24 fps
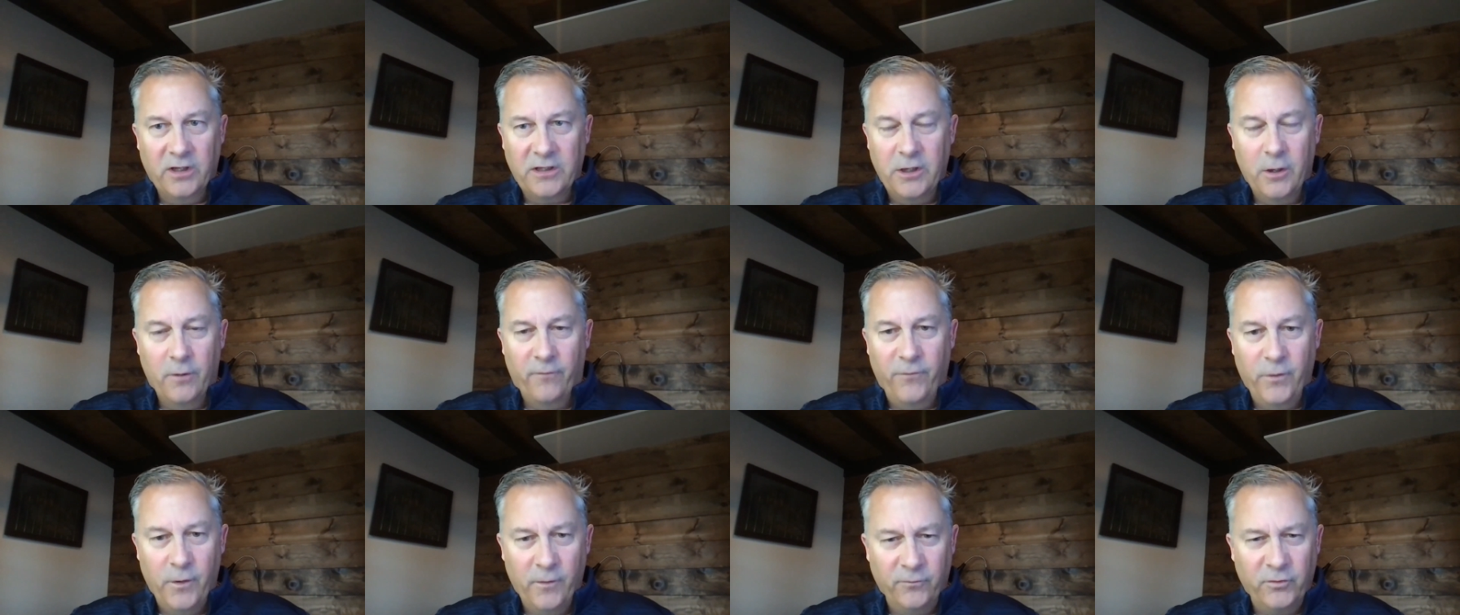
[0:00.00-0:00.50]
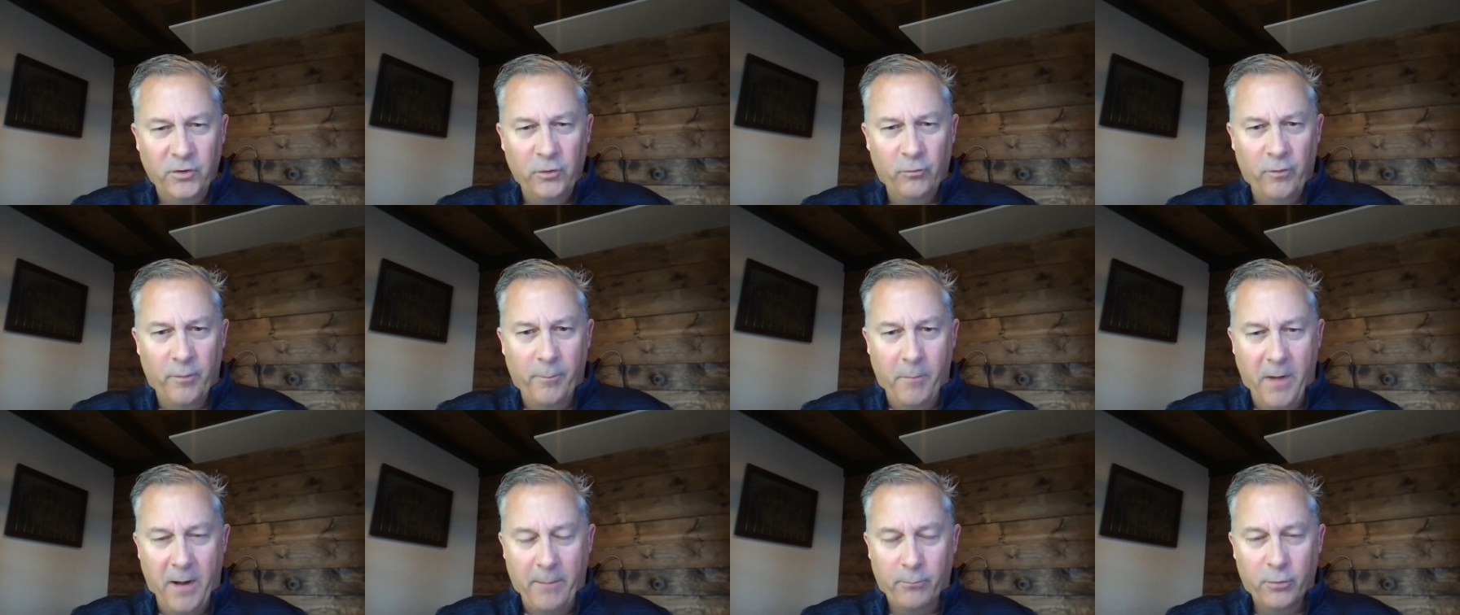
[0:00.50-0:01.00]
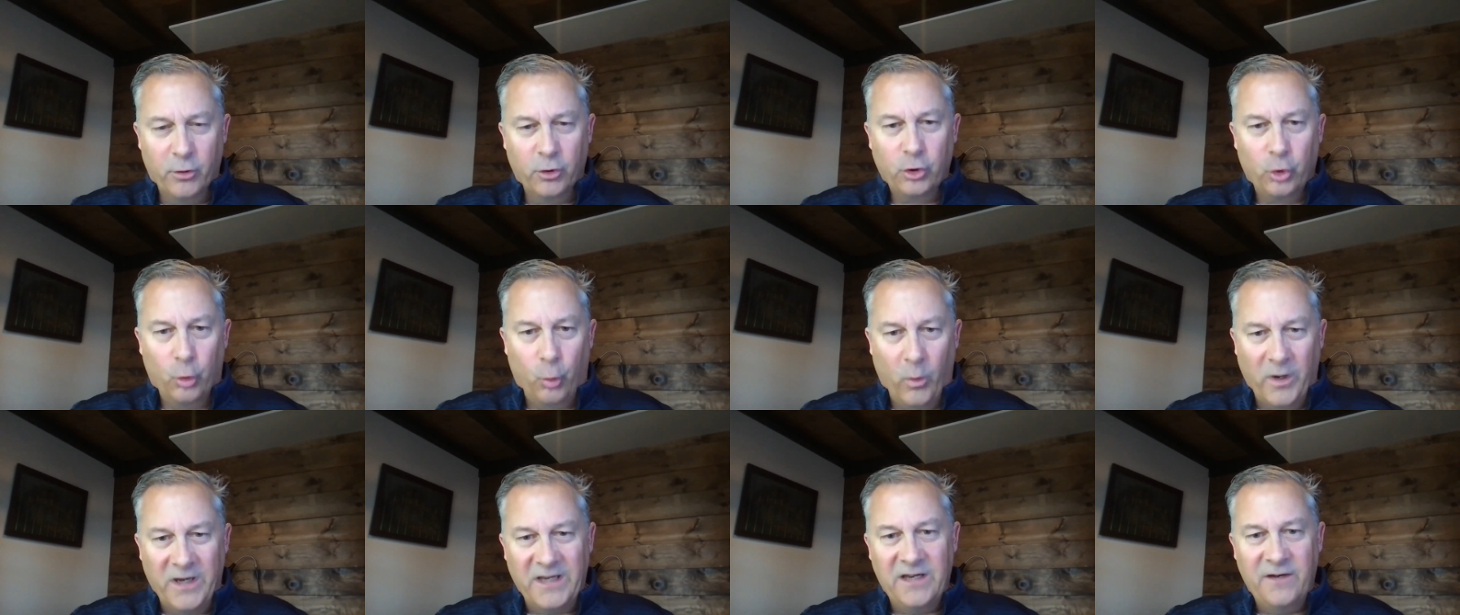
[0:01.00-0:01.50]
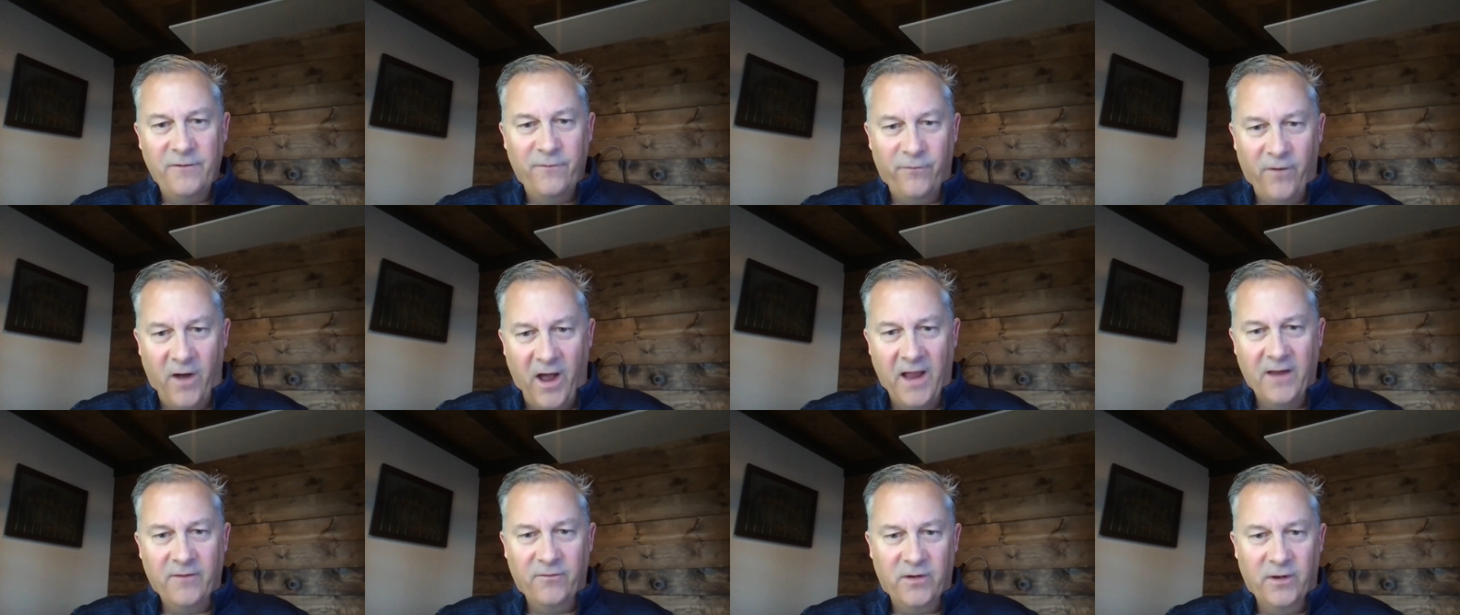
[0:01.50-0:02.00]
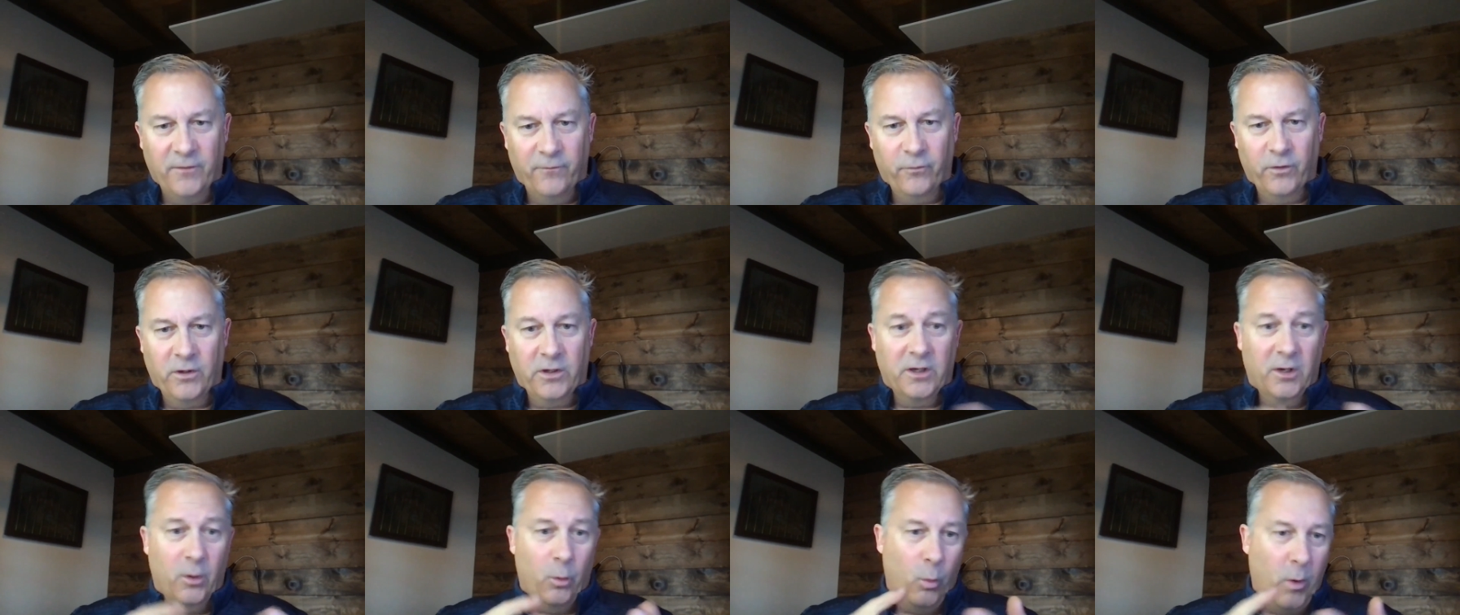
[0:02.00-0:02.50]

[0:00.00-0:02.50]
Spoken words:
if you have to remember 25 different